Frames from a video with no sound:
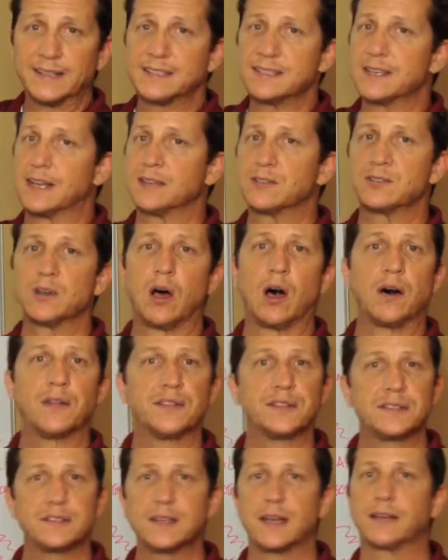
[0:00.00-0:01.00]
sends all
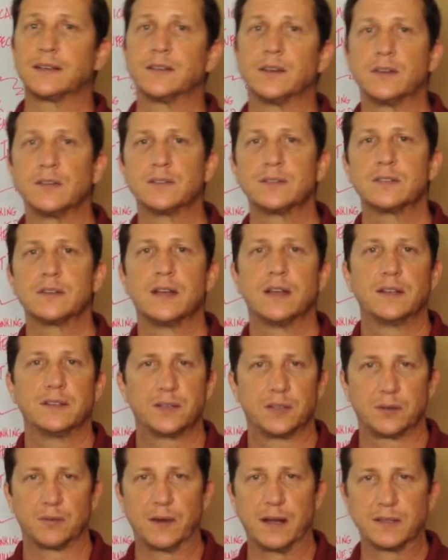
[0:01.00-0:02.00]
the signals
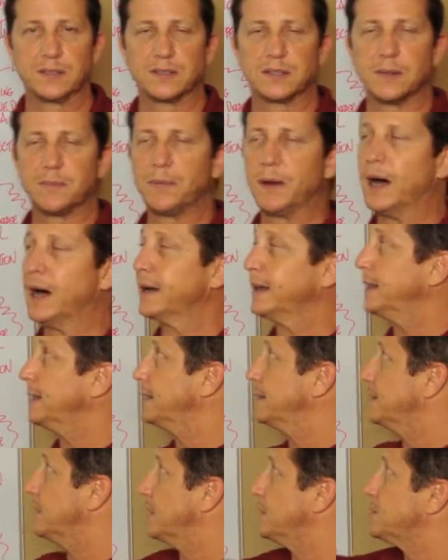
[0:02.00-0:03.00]
to the rest of the body, and
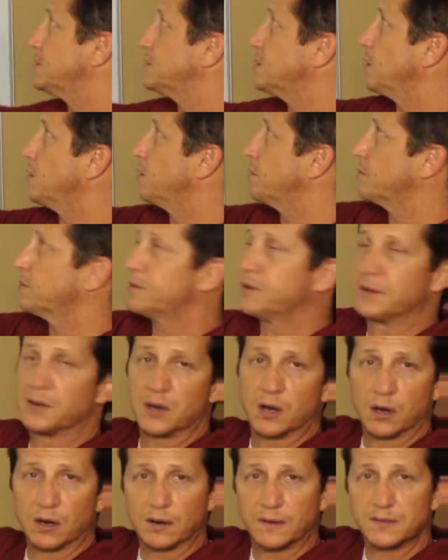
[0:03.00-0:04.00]
it does so through the
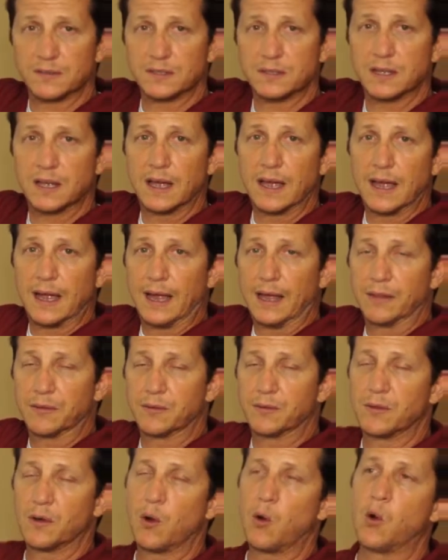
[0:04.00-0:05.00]
nerves and
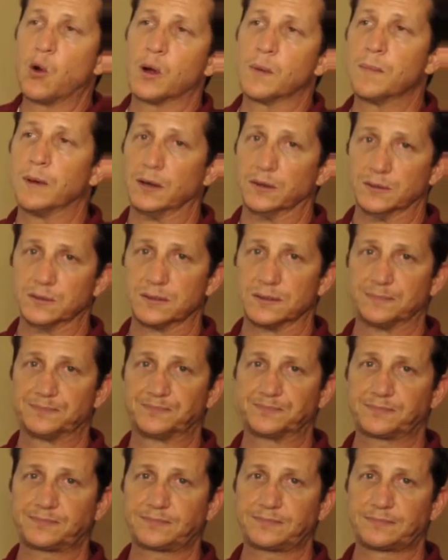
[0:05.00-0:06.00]
through the hormones,
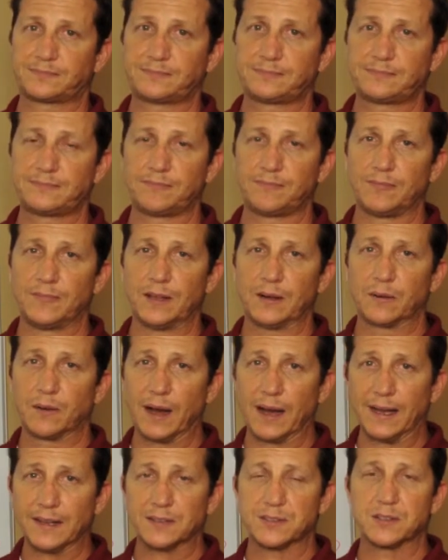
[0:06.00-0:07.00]

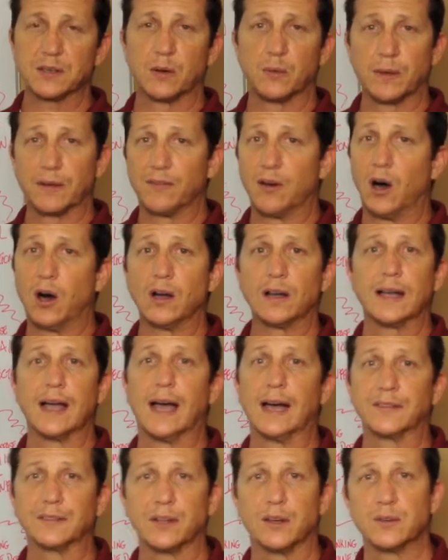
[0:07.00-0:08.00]
right? So we've all
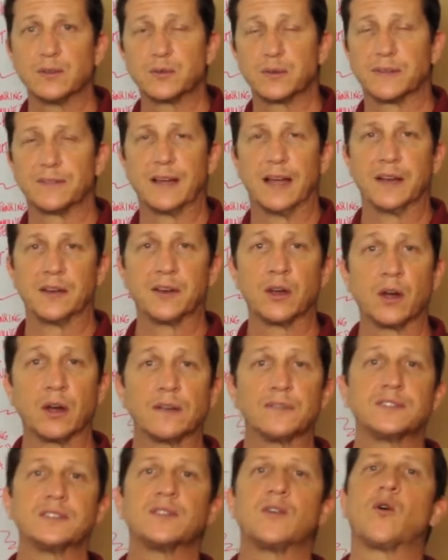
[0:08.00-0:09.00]
got those. We've got
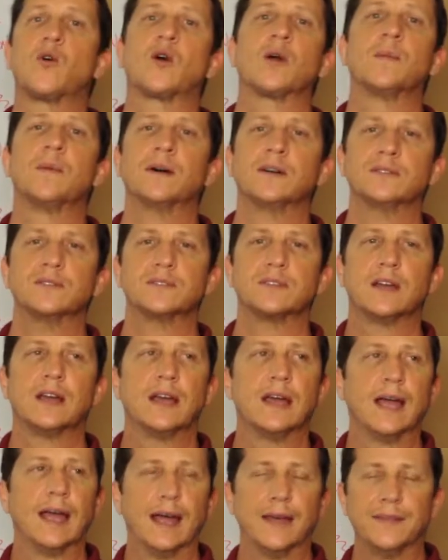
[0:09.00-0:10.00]
nerves and hormones,
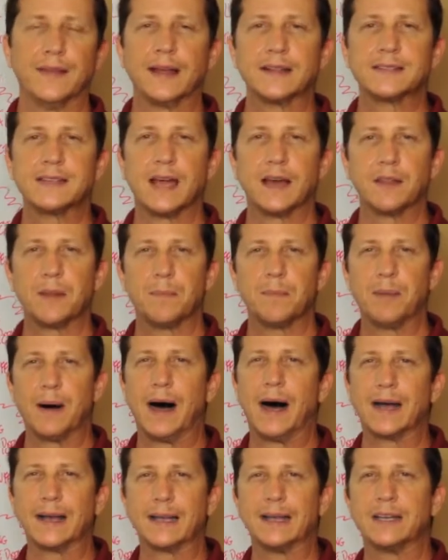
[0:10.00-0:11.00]
and that's how the
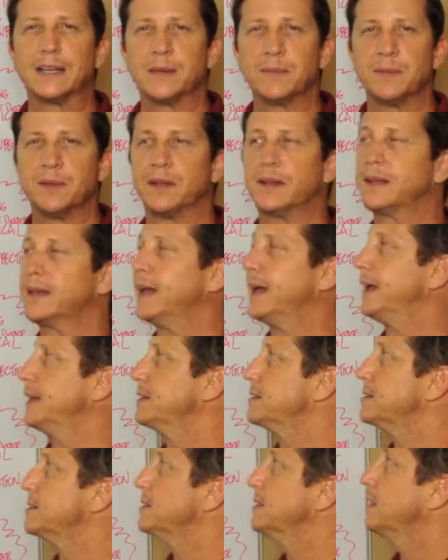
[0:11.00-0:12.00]
body
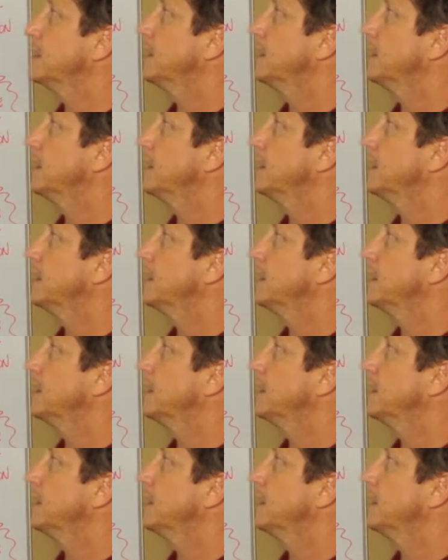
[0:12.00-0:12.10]
communicates